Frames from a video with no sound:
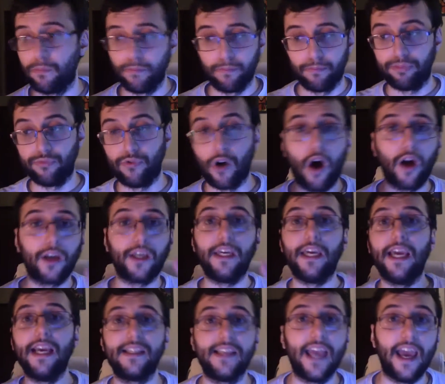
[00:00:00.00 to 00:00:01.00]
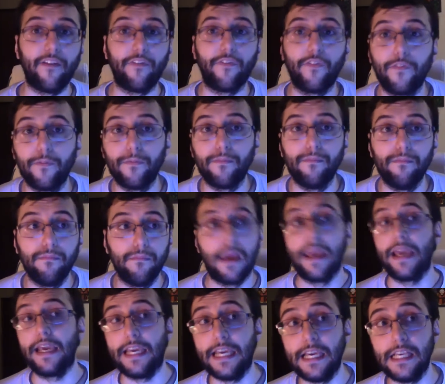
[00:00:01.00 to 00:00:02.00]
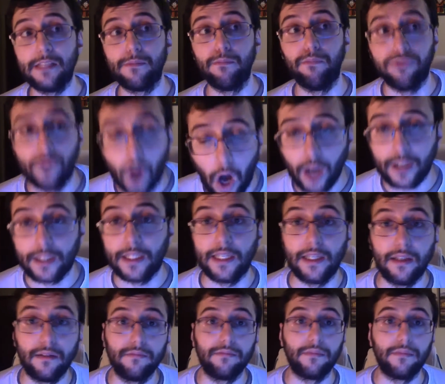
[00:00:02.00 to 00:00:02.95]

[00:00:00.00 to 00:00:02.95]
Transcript: blocky as F. He's blocky.